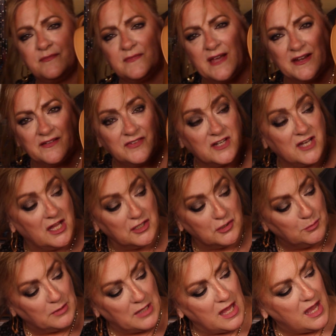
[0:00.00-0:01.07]
kind of a color
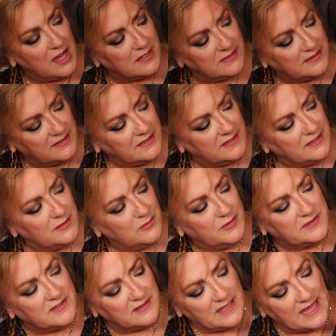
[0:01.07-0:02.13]
block
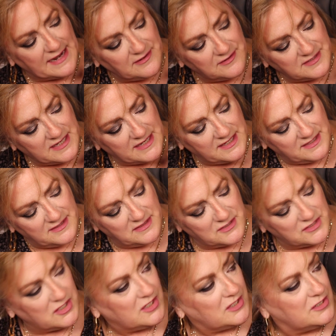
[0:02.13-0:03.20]
with the lighter tan, the
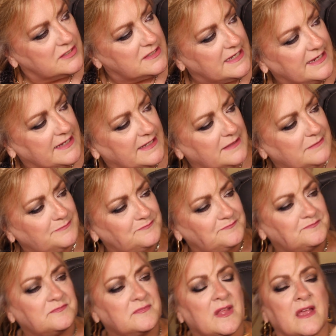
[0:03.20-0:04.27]
darker tan.
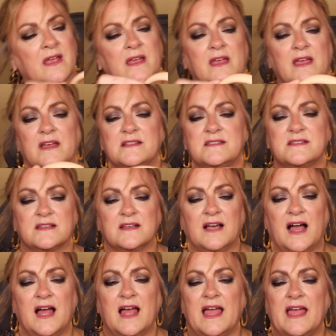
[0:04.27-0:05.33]
It's
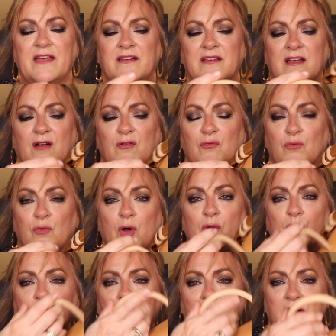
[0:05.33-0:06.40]
got a
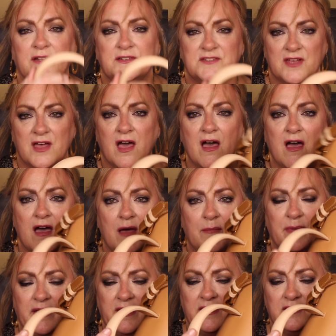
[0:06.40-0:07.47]
rolled on top
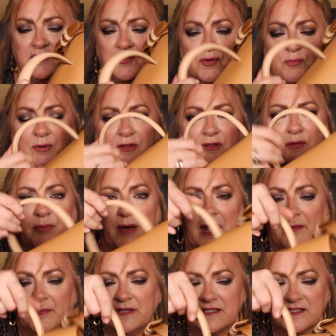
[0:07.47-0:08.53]
handle, but on the
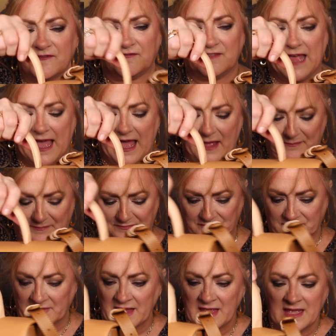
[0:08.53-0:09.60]
bottom it's flat.
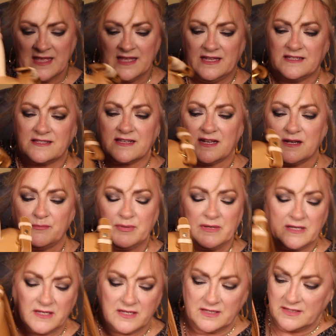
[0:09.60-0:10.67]
It's got a
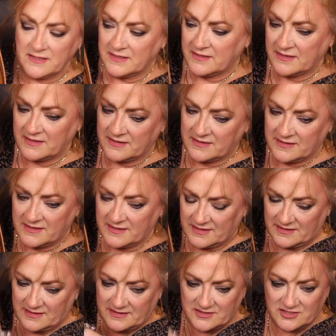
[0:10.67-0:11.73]
big,
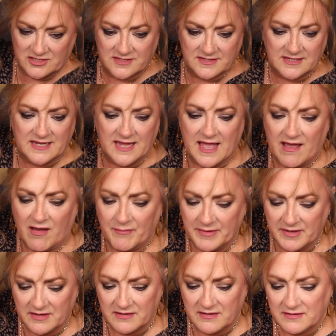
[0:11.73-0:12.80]
let's just see how
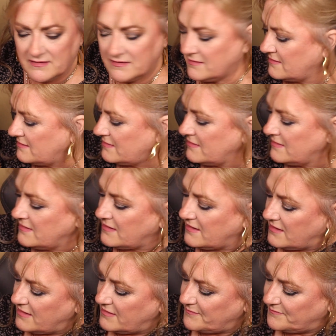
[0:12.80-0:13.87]
big,
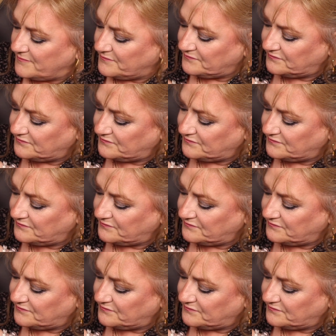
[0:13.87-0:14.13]
um,